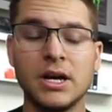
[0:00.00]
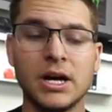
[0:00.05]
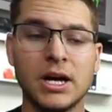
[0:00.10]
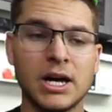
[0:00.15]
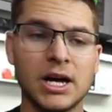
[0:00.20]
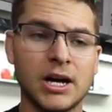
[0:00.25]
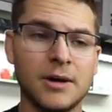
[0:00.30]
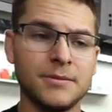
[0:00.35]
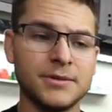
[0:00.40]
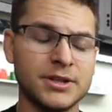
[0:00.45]

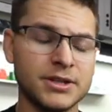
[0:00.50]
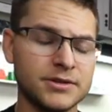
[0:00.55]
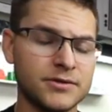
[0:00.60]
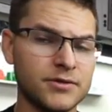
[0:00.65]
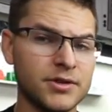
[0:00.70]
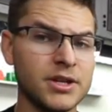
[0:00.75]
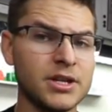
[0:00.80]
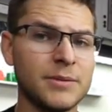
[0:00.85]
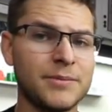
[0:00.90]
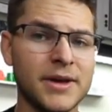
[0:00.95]
It just
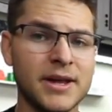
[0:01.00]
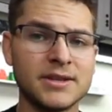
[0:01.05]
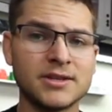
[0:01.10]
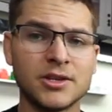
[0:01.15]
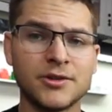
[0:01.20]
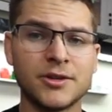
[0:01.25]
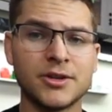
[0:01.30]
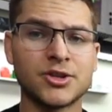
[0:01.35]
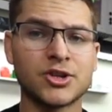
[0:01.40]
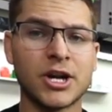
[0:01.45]
really depends
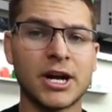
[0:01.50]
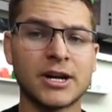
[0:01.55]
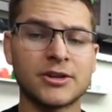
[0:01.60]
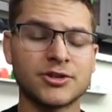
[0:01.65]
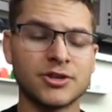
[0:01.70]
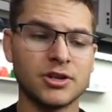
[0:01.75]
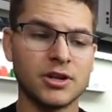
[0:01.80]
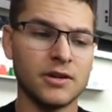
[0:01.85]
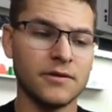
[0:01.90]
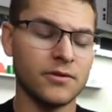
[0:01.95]
on the
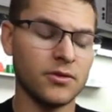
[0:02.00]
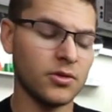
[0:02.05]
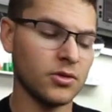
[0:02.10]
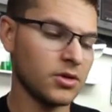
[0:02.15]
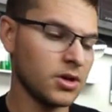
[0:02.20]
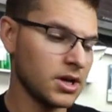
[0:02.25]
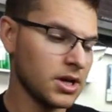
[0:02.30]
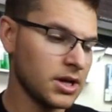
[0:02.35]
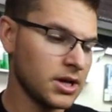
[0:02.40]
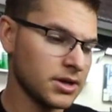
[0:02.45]
traction level.
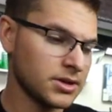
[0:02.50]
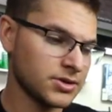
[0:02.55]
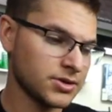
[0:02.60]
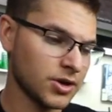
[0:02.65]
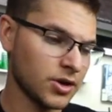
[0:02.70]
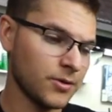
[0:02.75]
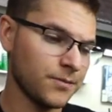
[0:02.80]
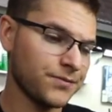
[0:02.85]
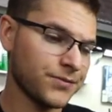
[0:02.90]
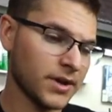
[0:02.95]

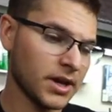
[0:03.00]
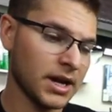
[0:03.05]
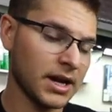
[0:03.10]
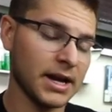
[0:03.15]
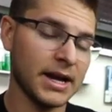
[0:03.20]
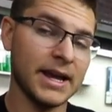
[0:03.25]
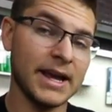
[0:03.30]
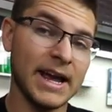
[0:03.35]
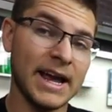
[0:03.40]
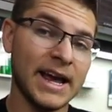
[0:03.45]
So
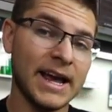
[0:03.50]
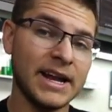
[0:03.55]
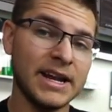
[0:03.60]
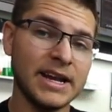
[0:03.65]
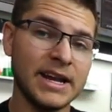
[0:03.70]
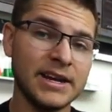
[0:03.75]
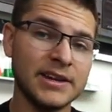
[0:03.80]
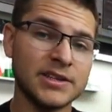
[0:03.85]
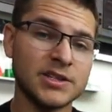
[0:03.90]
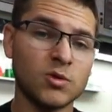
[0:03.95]
I added
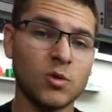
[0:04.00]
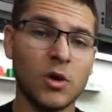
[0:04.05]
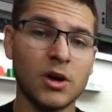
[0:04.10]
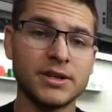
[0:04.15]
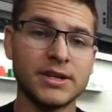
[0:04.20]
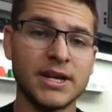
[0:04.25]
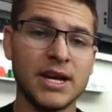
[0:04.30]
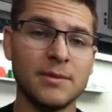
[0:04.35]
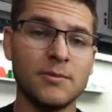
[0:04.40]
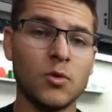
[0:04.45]
anti-squat
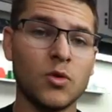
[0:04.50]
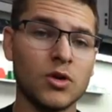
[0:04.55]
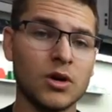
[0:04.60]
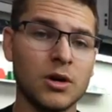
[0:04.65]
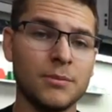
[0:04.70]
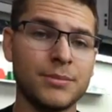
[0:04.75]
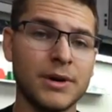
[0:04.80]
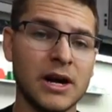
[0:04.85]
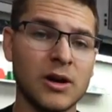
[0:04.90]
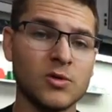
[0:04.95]
to get more
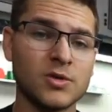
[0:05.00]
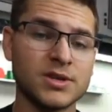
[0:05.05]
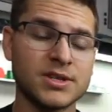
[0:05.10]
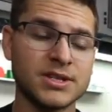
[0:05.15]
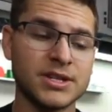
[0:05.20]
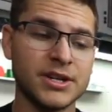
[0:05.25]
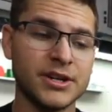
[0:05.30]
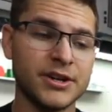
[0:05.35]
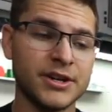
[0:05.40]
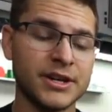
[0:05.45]
on power
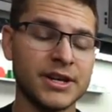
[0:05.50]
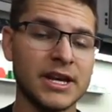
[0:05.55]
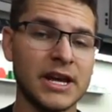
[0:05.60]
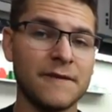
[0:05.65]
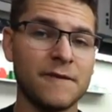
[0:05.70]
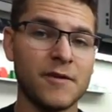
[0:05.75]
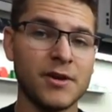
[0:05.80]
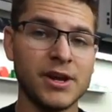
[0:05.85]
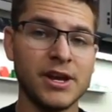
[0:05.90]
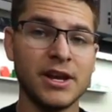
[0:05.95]
steering.
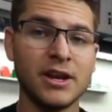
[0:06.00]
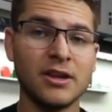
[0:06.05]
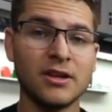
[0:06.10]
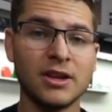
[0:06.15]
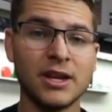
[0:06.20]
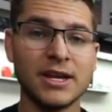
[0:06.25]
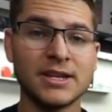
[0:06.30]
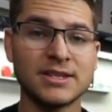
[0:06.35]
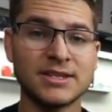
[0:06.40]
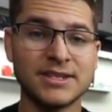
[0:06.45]
If you needed
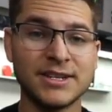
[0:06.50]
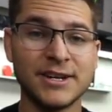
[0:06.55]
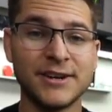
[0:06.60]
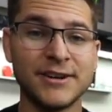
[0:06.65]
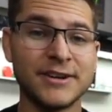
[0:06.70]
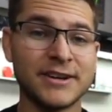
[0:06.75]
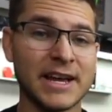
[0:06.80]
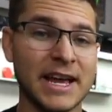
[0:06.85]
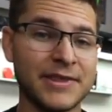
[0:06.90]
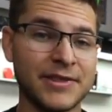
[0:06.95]
less
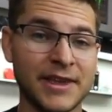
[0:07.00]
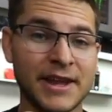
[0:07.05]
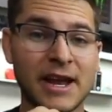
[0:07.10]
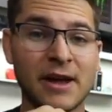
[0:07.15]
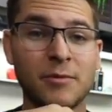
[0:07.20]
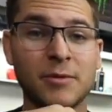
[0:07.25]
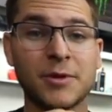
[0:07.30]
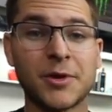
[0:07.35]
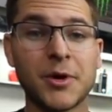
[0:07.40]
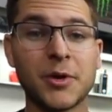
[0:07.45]
steering, then I
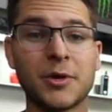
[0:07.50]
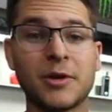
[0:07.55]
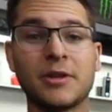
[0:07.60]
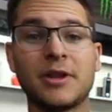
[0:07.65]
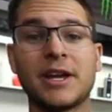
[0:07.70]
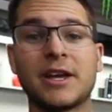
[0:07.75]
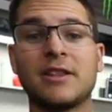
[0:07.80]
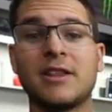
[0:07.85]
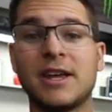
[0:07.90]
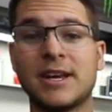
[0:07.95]
would go to
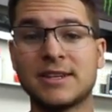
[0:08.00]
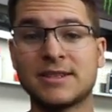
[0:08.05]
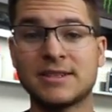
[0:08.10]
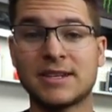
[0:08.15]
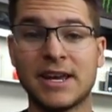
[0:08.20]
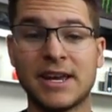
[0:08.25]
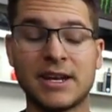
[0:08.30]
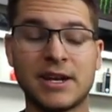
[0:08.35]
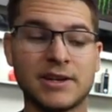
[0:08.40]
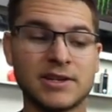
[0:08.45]
like less
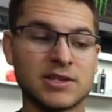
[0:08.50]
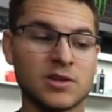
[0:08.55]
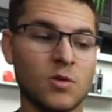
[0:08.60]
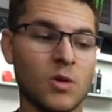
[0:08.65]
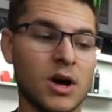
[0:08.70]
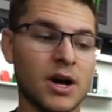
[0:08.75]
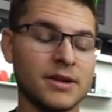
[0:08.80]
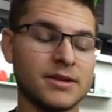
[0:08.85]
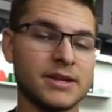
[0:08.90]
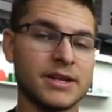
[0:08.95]

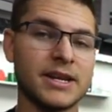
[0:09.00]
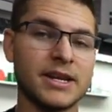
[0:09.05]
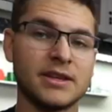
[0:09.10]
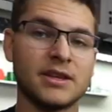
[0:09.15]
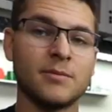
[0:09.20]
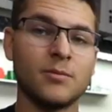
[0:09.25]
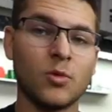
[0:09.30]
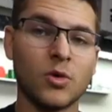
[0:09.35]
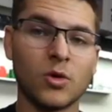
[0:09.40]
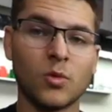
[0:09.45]
anti-squat to get the
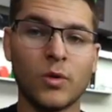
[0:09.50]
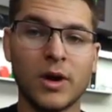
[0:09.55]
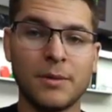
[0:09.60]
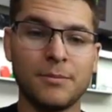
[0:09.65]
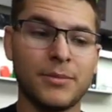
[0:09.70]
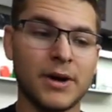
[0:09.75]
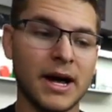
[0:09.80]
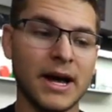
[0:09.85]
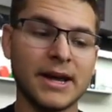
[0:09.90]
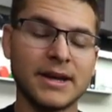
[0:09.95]
more weight
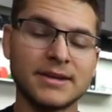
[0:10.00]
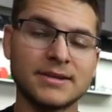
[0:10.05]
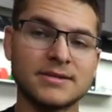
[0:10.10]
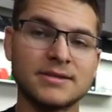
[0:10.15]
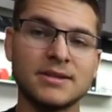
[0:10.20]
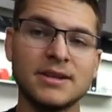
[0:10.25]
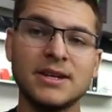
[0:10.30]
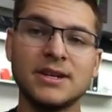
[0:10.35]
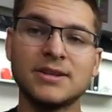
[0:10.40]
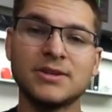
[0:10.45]
bias
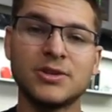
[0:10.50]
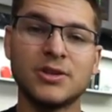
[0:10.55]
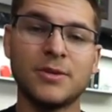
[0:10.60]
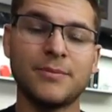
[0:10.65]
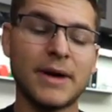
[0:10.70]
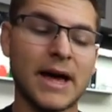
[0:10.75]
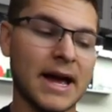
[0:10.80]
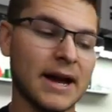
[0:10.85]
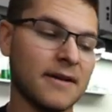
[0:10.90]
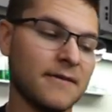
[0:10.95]
to the
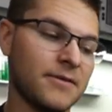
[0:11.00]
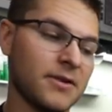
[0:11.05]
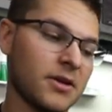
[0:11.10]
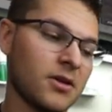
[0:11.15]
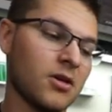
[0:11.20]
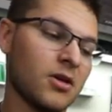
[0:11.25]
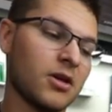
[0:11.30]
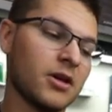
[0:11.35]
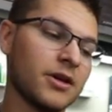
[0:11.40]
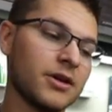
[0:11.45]
back of the
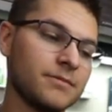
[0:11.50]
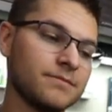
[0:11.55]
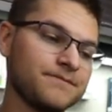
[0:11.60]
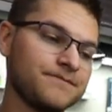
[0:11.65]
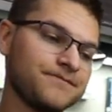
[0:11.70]
car.